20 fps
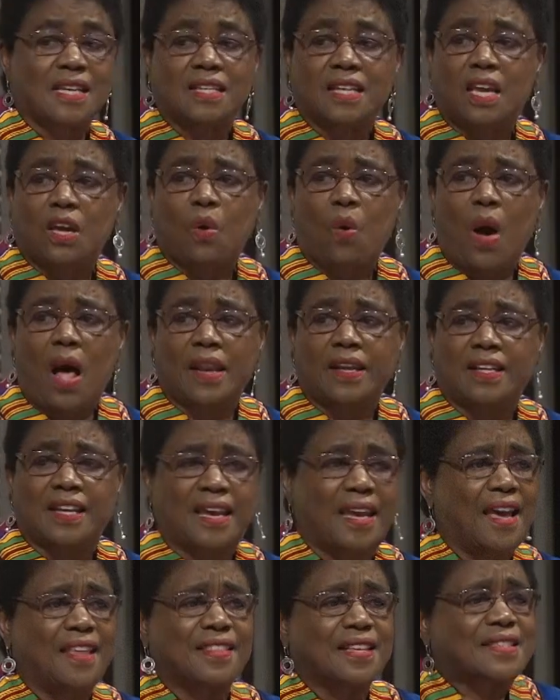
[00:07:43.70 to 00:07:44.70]
and equality
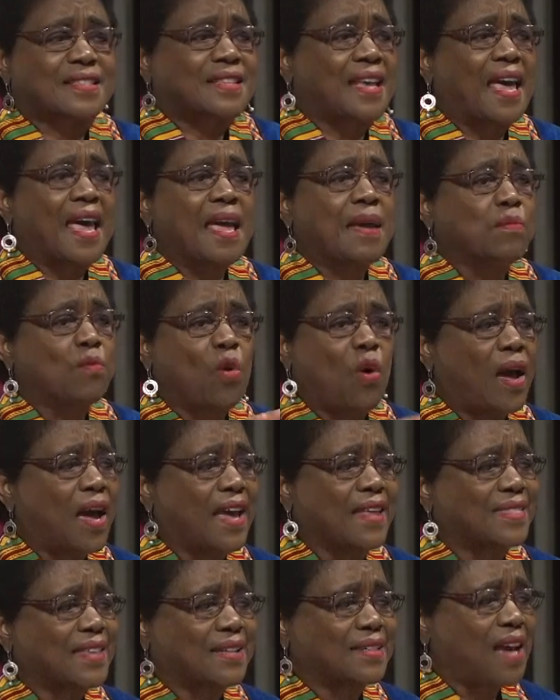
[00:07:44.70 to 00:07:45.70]
in the same
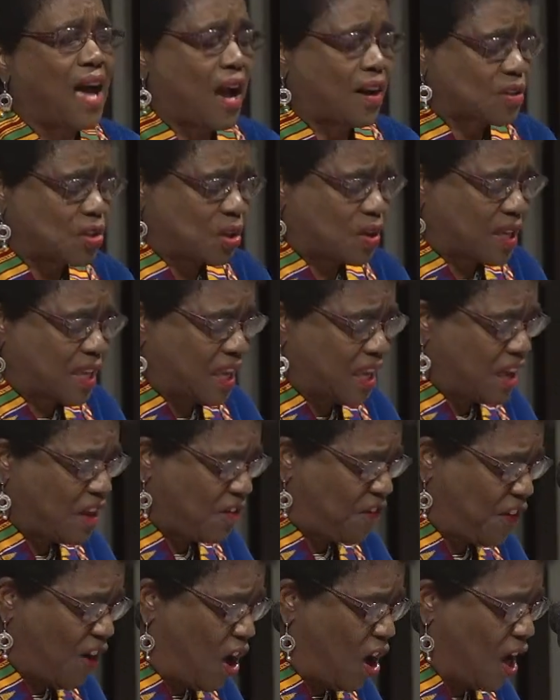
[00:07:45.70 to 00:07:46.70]
way that Dr.
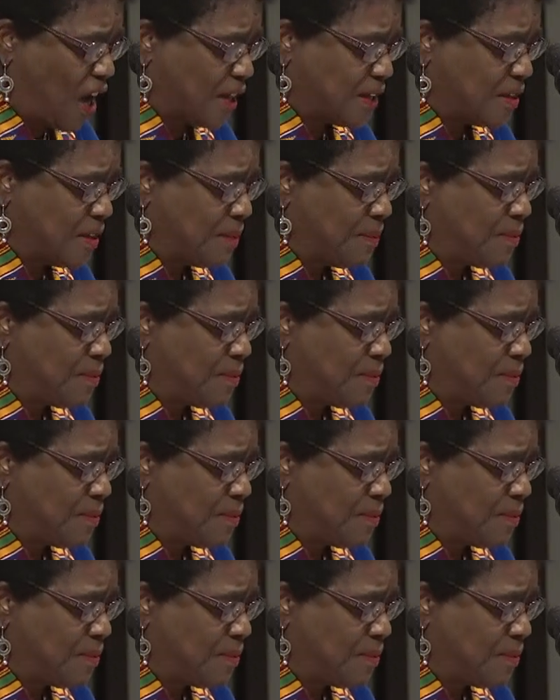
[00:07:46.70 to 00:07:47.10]
King fought.